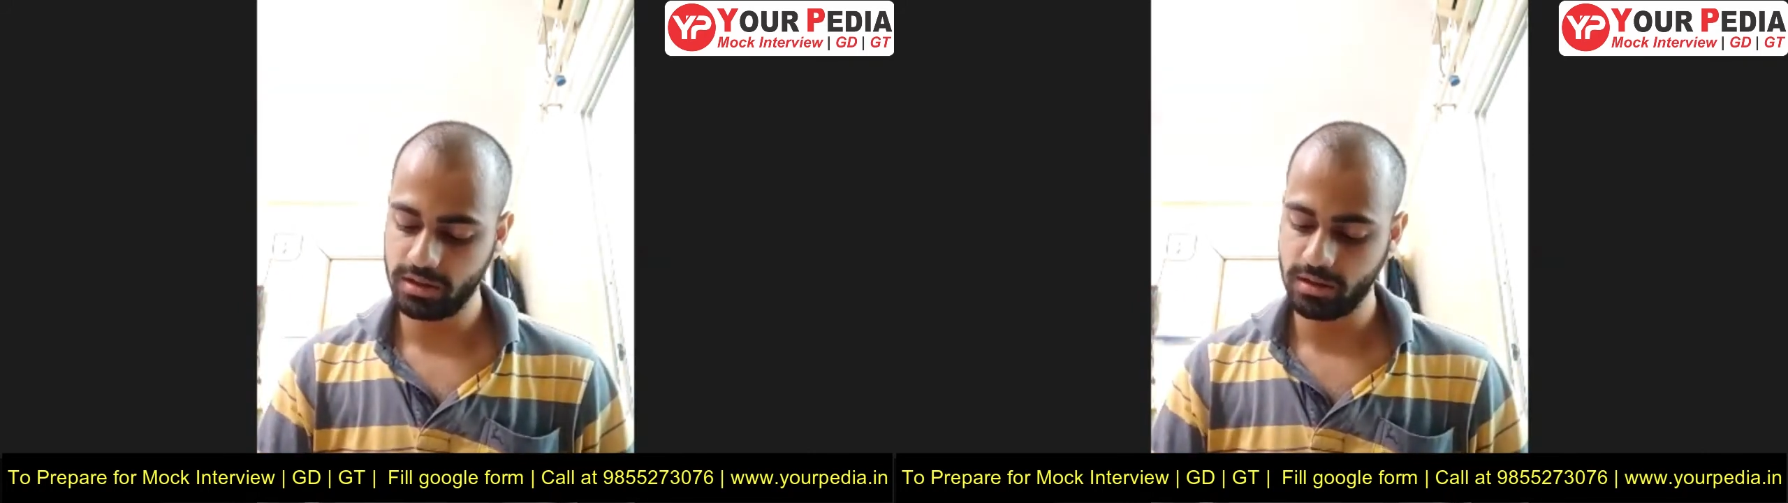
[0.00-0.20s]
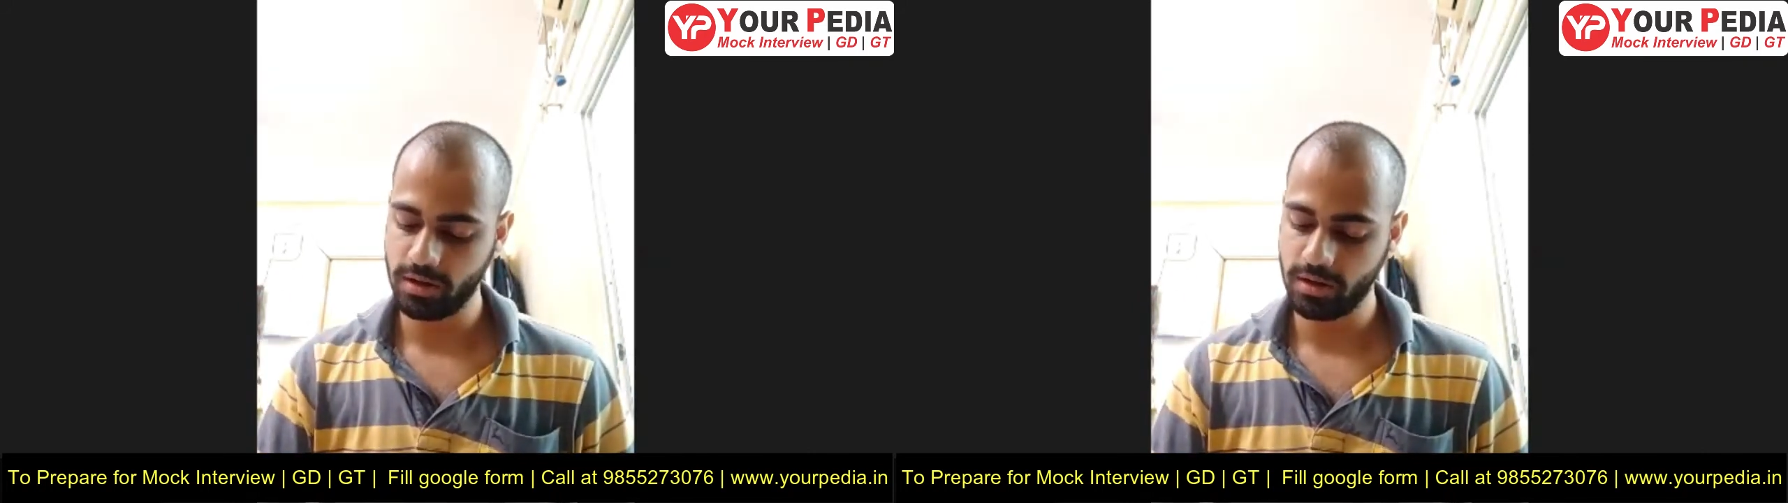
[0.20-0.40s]

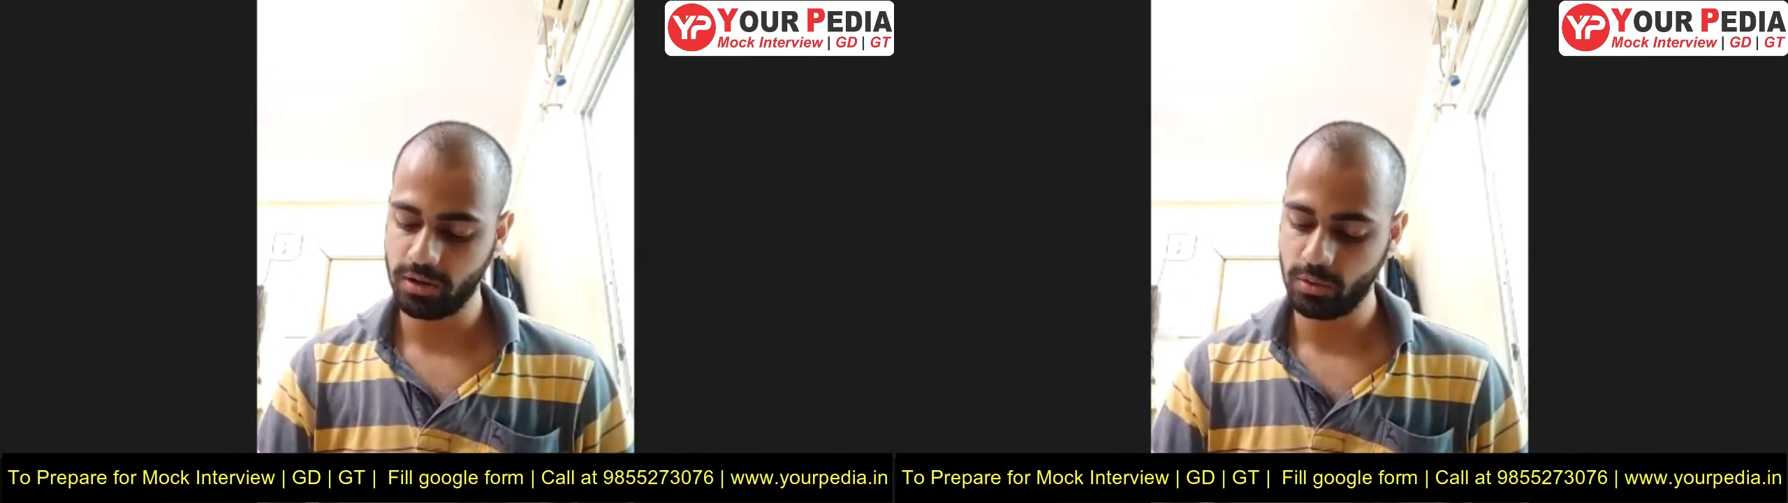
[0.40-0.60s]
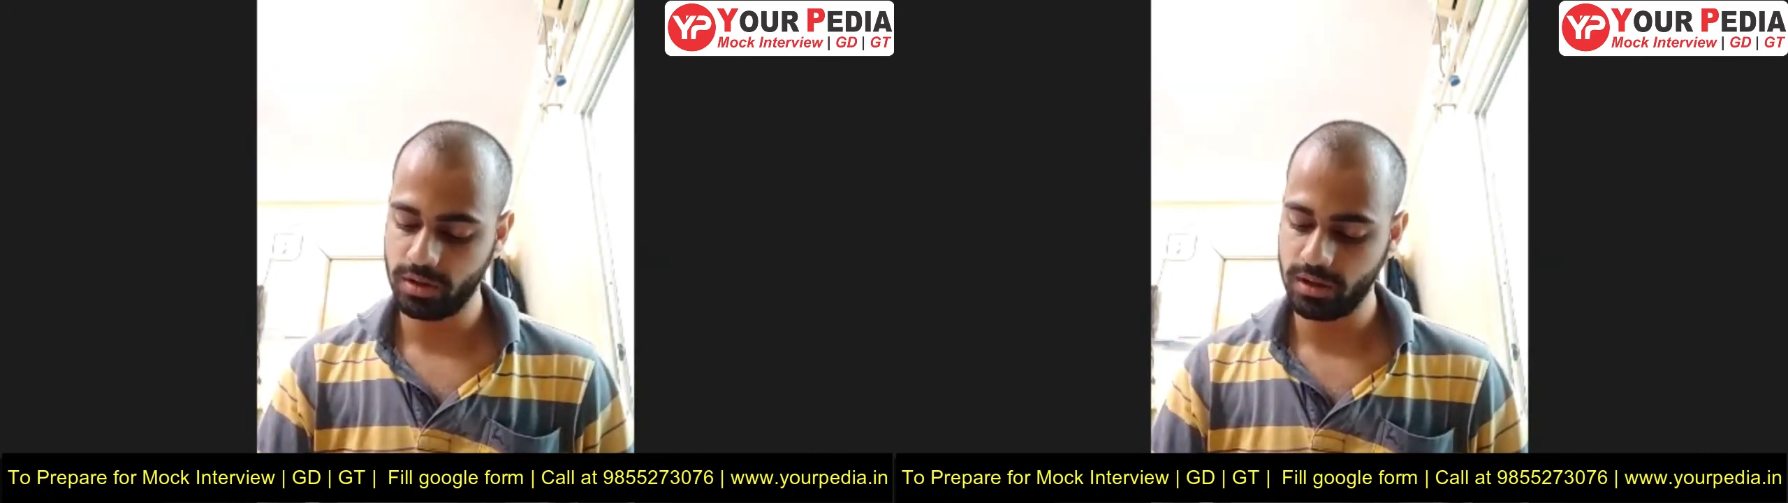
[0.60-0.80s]
to power
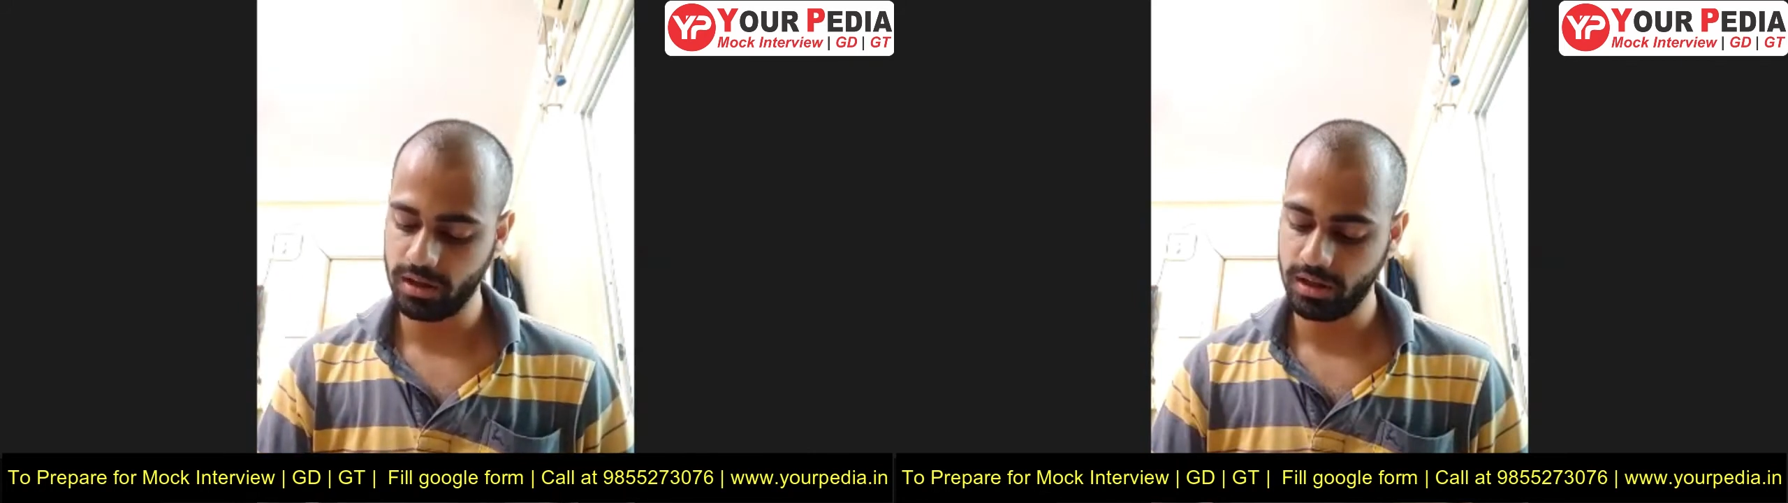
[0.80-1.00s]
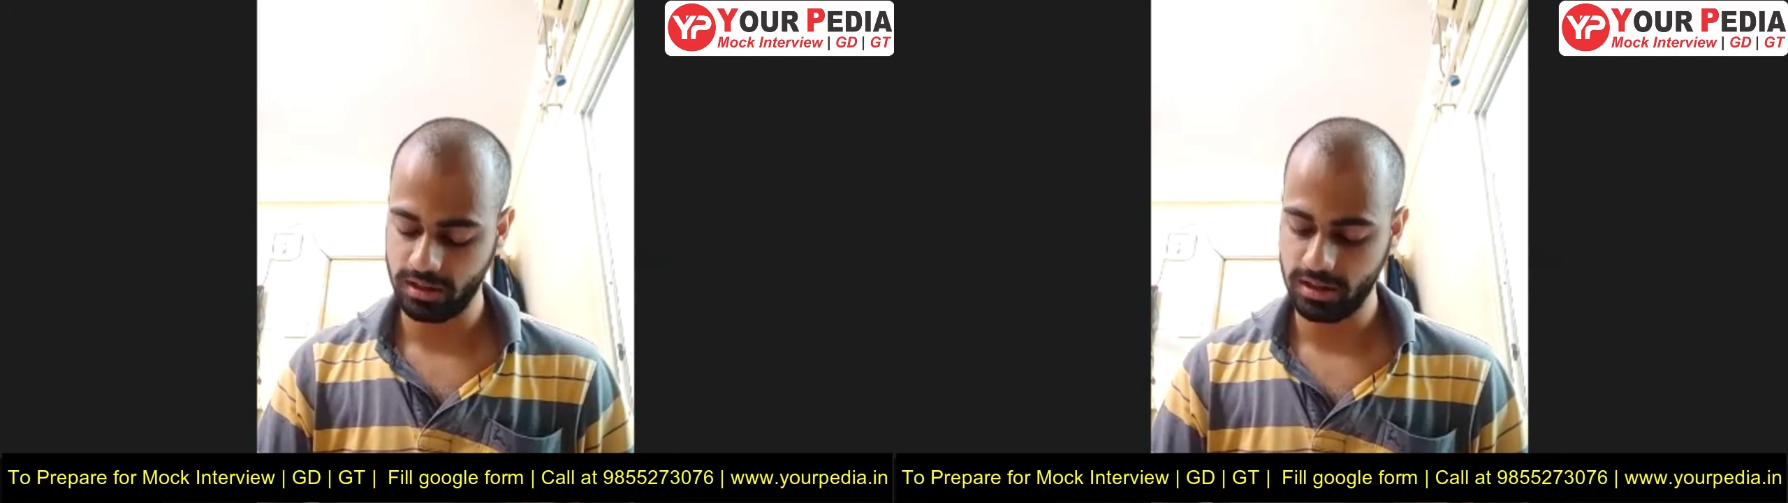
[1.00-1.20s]

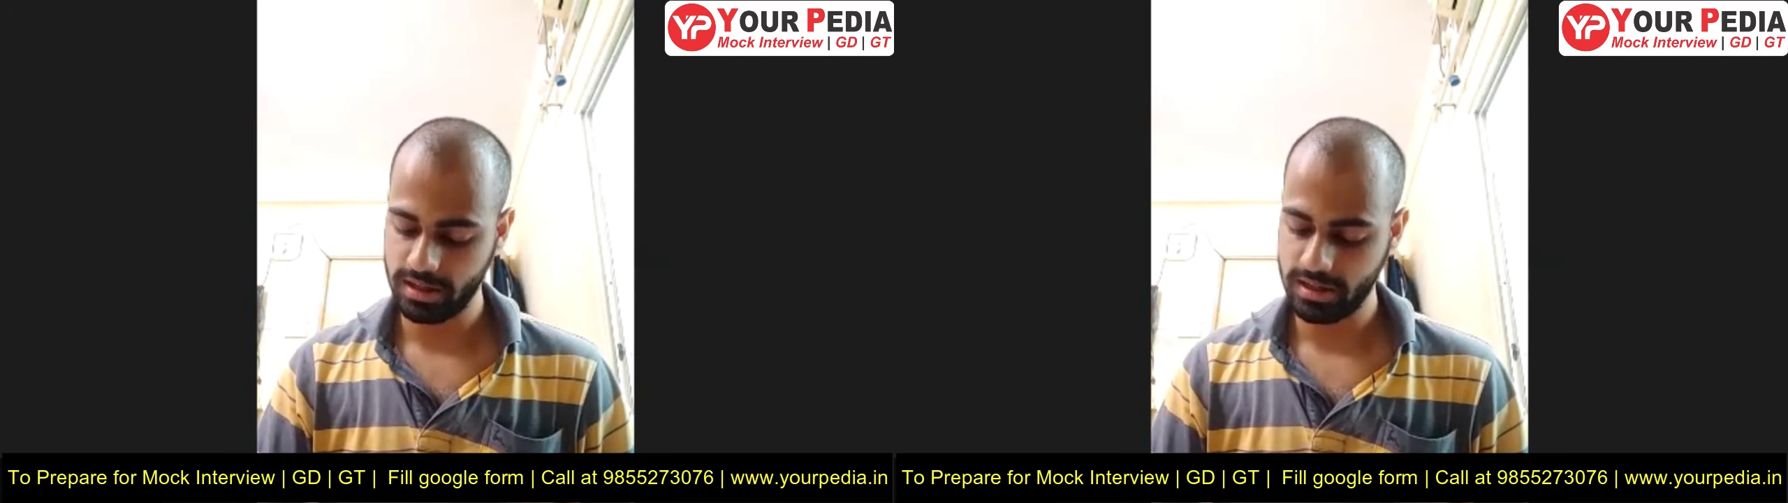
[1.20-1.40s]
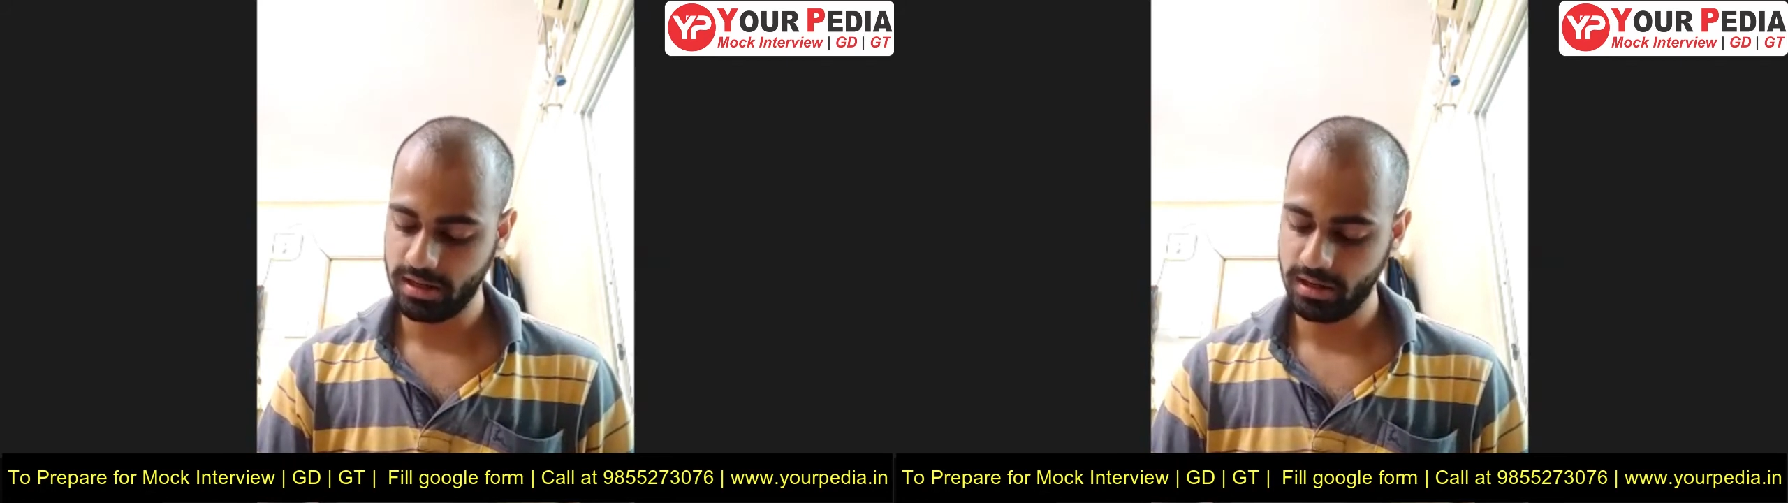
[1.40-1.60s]
2t
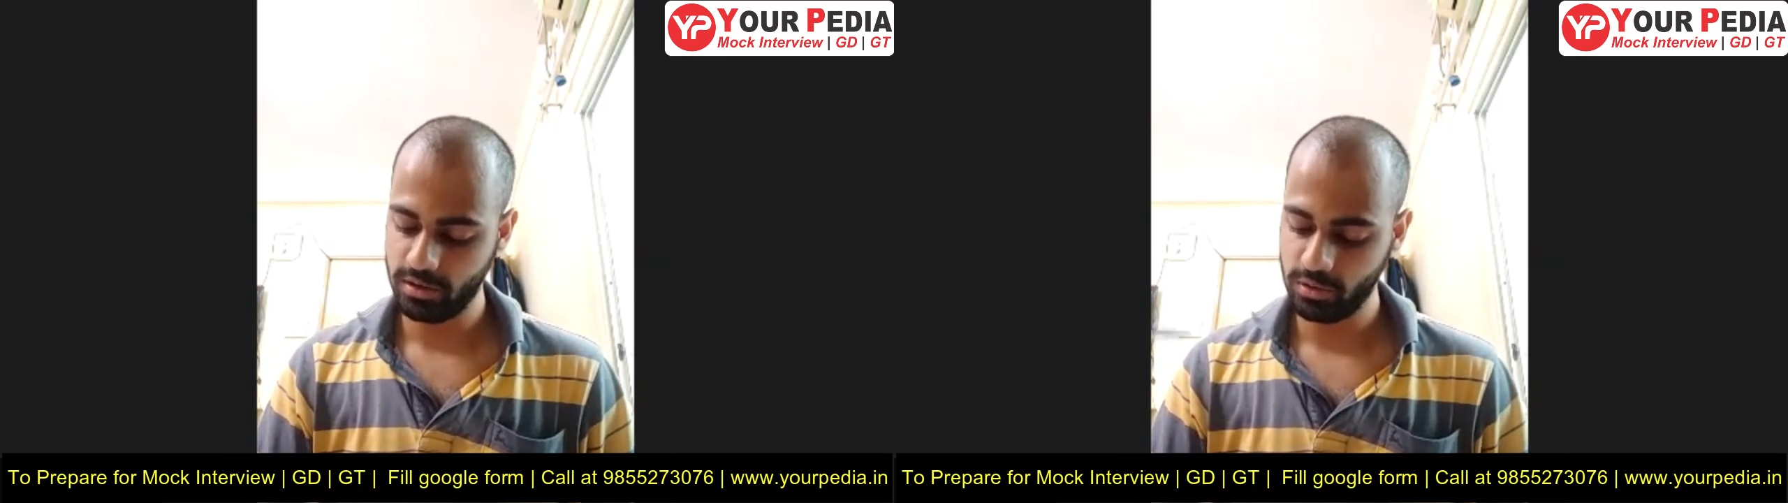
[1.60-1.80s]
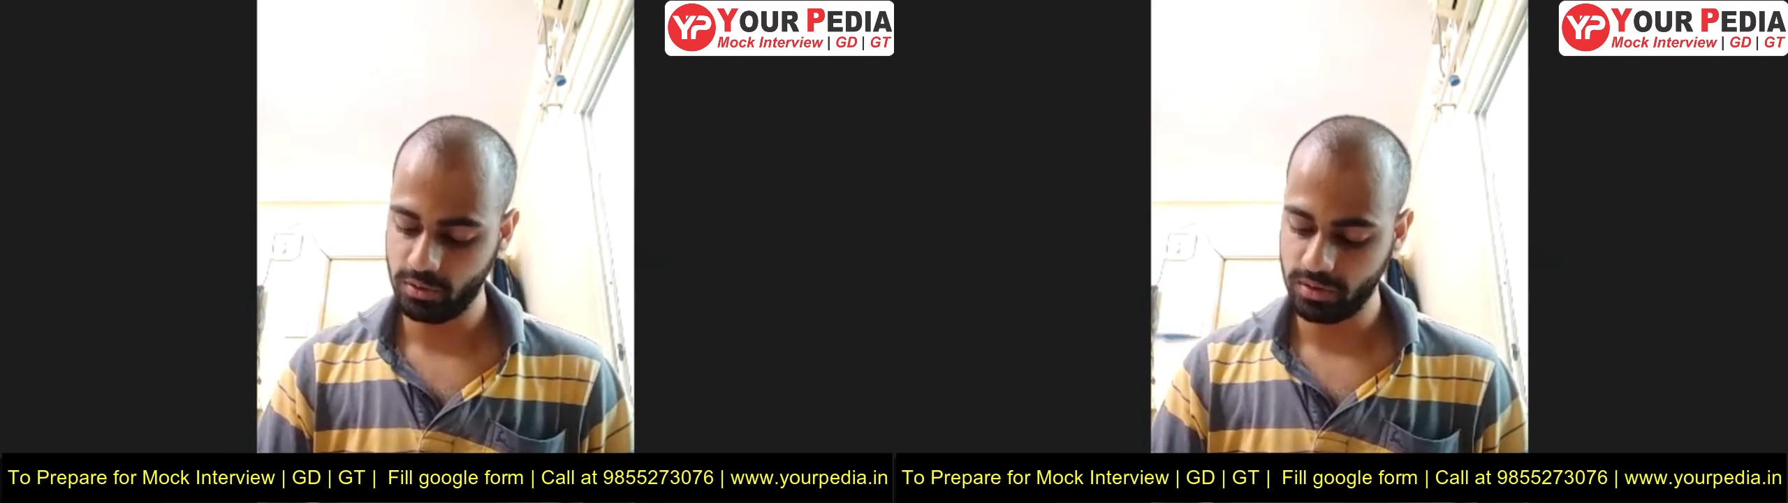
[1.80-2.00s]

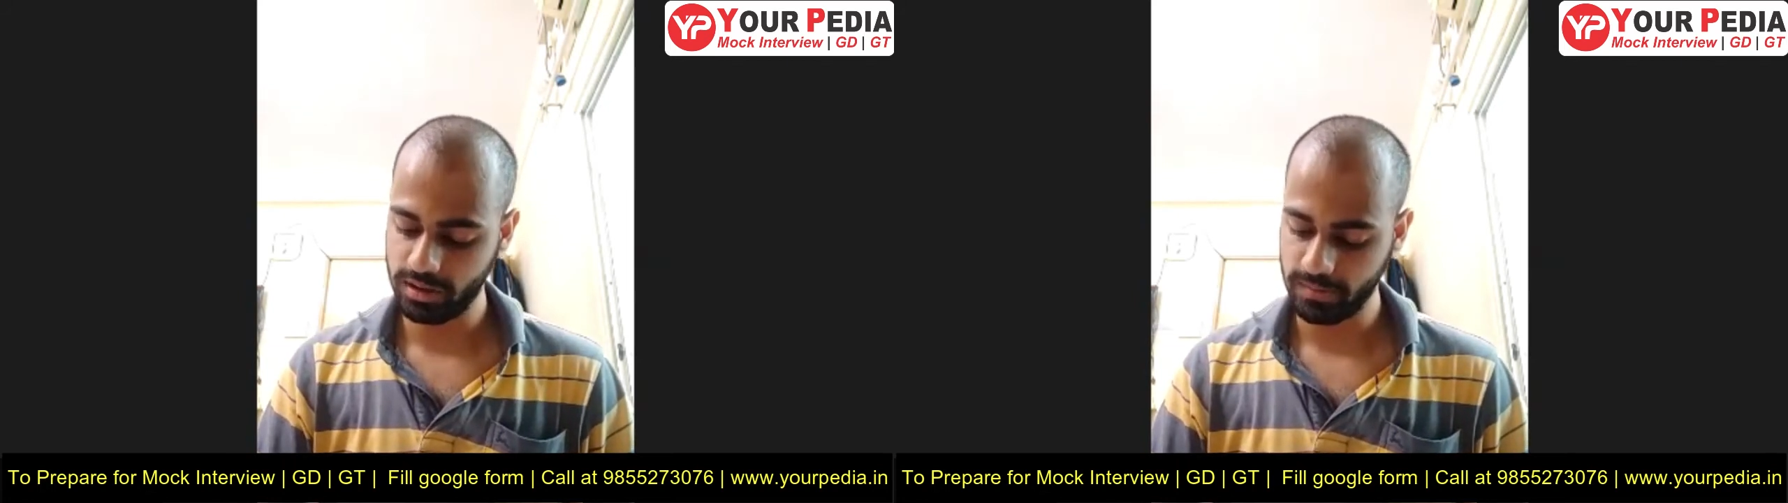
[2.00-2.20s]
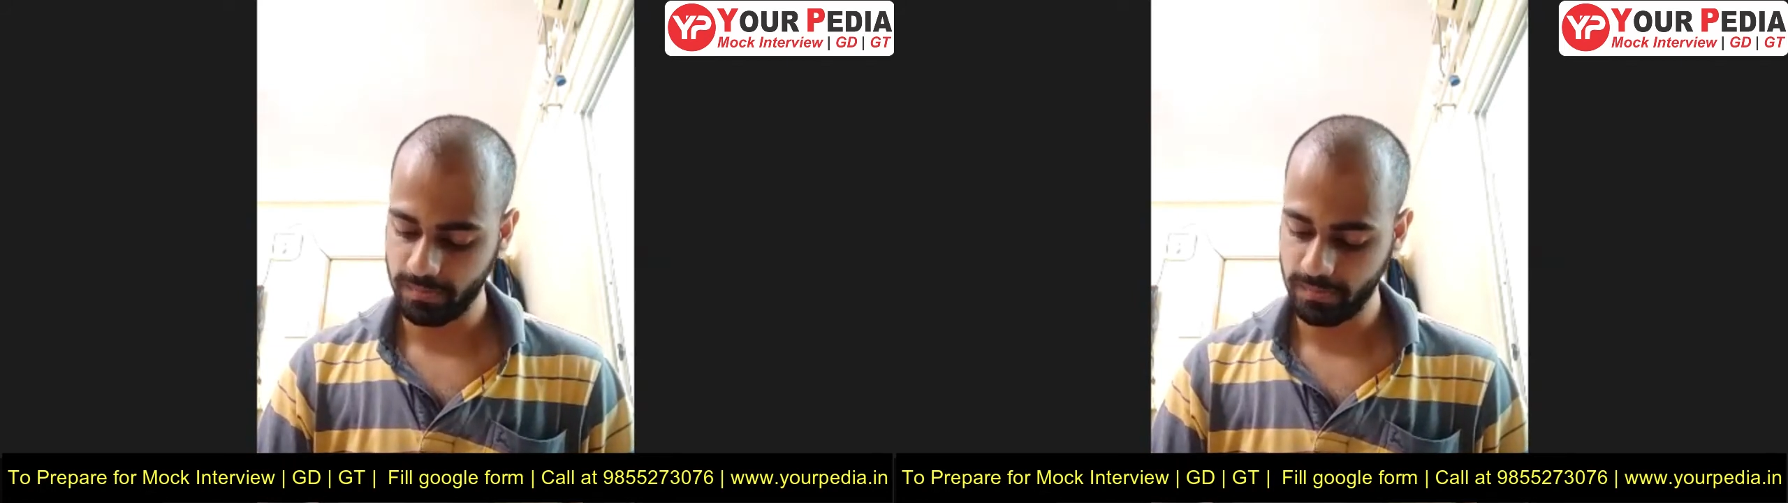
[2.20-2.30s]
into ut.